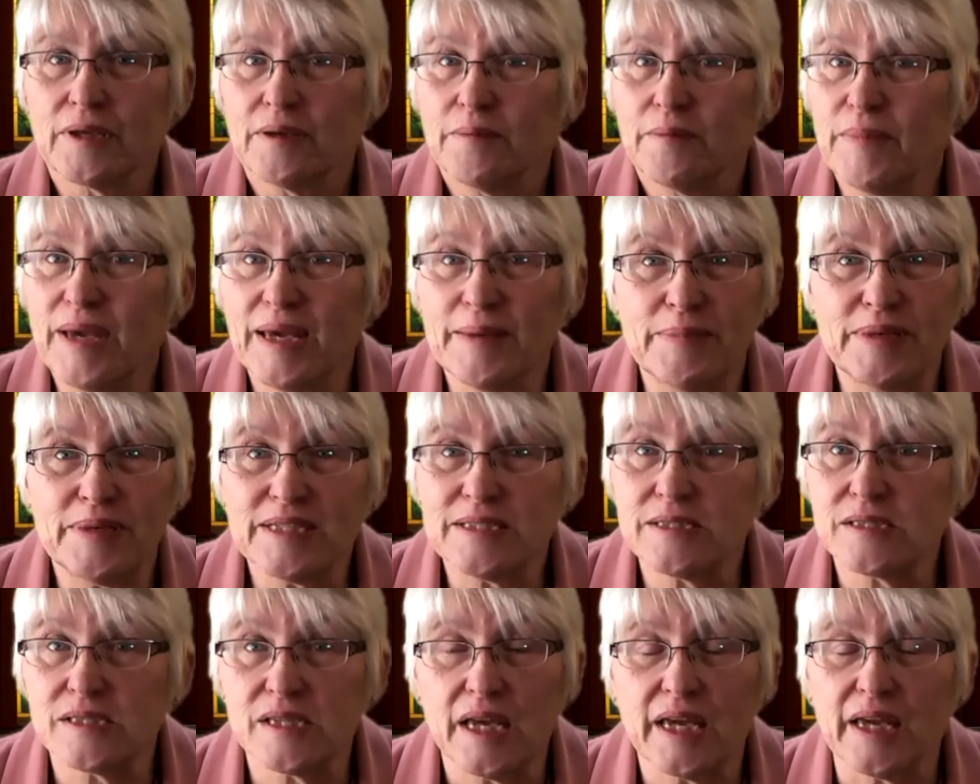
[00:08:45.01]
Maybe
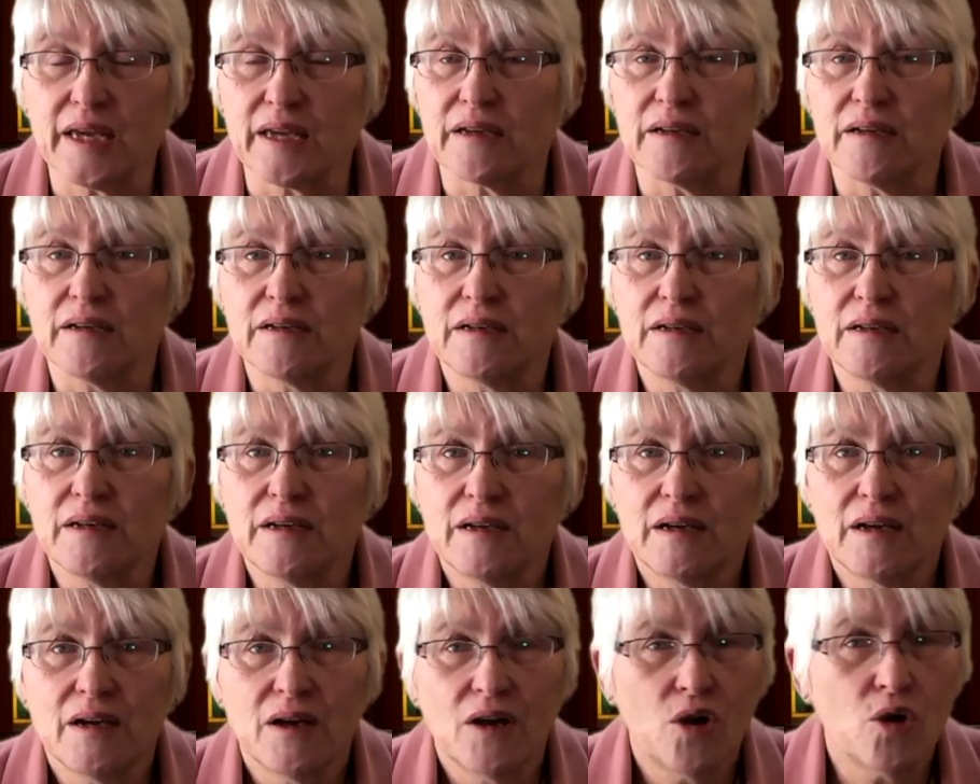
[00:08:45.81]
sing
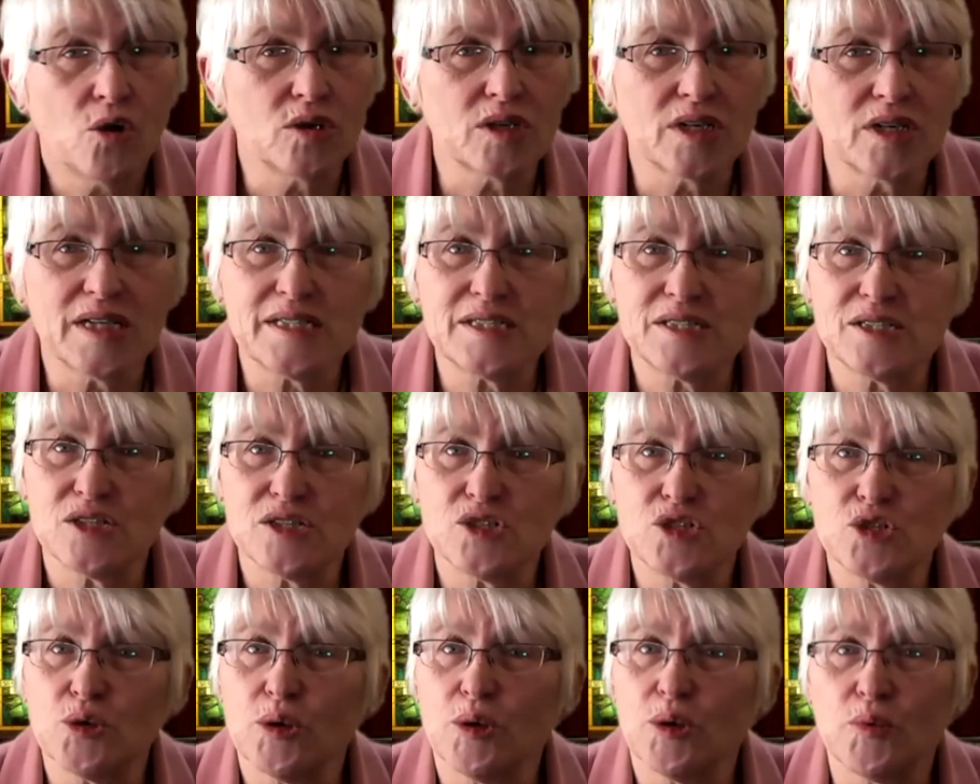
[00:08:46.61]
or listen
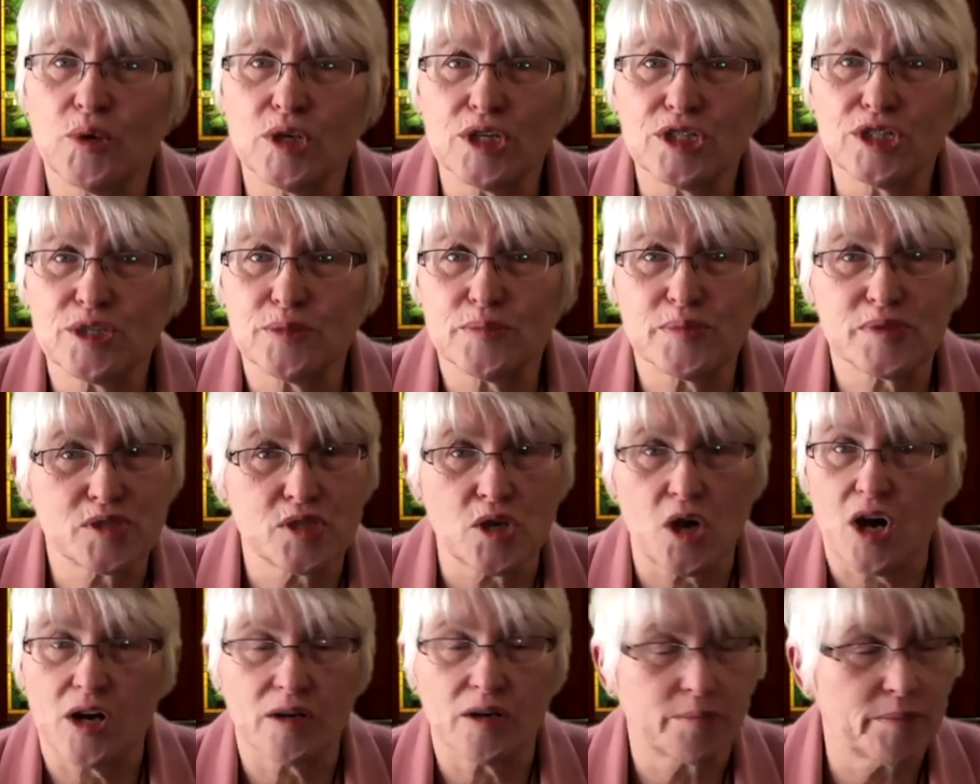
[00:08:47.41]
to a worship
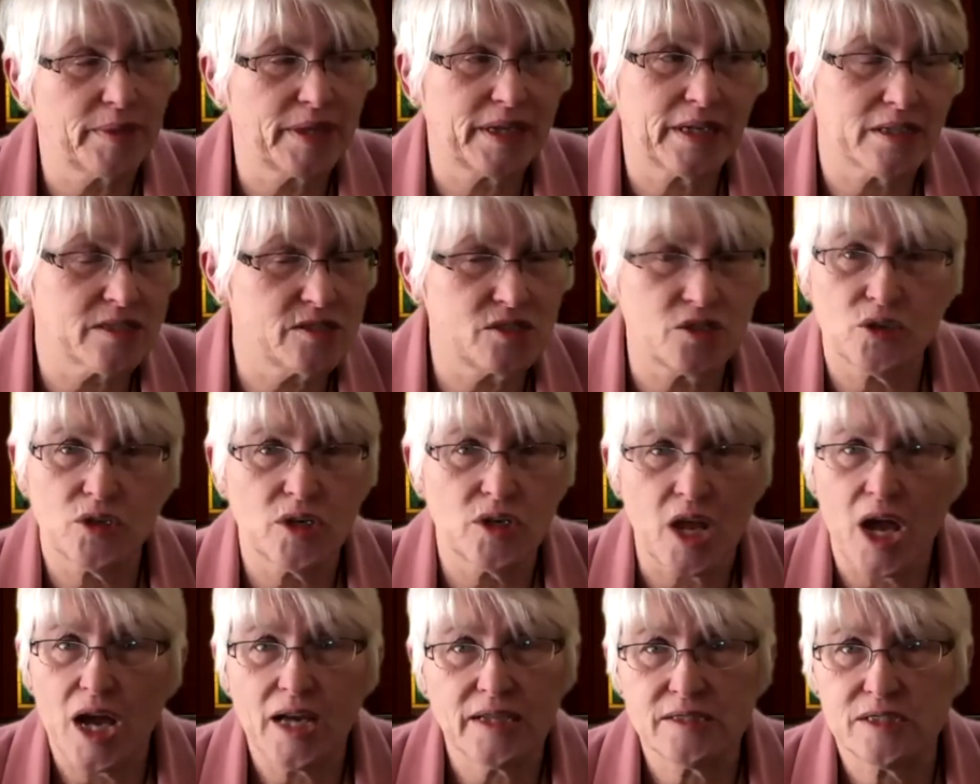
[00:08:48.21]
song because there are
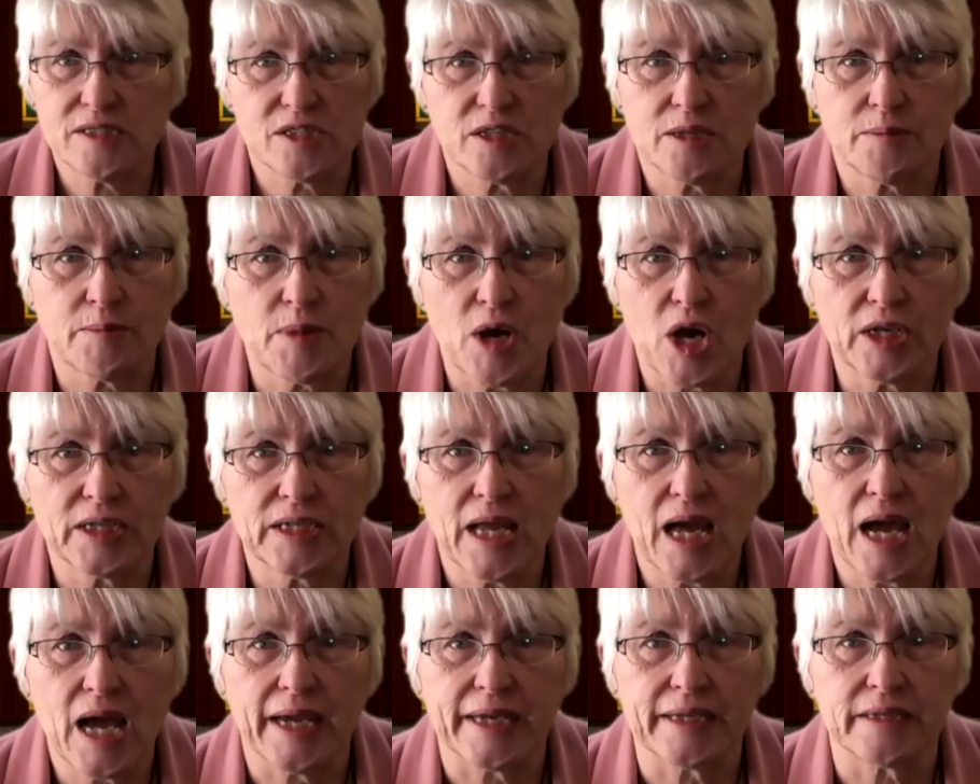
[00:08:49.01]
lots of them
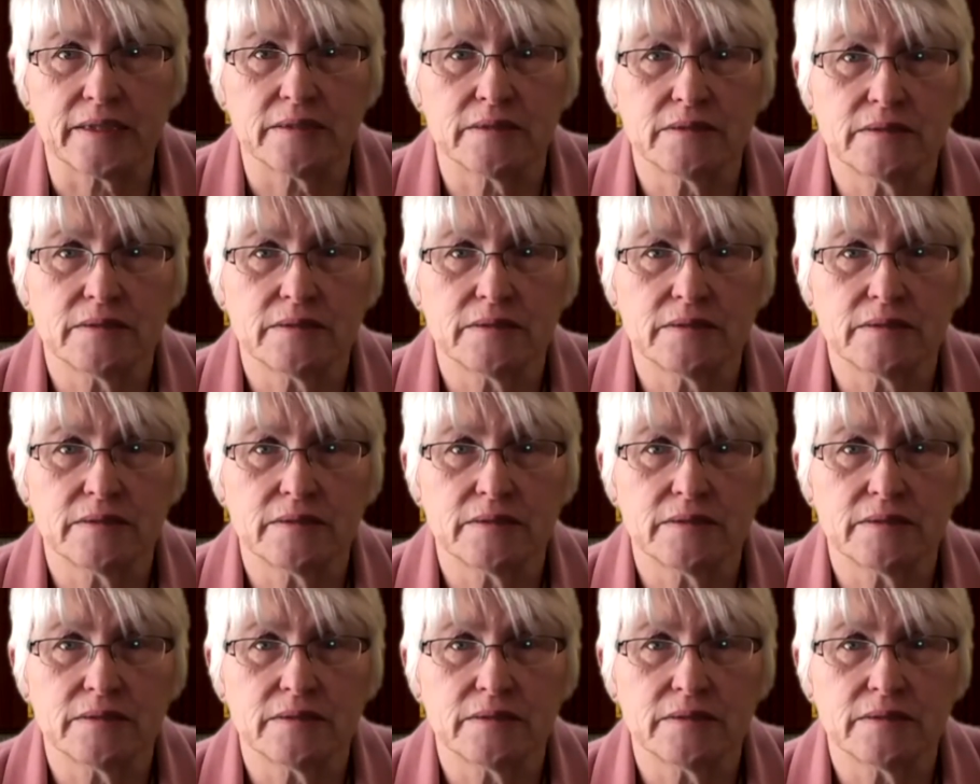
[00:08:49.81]
online.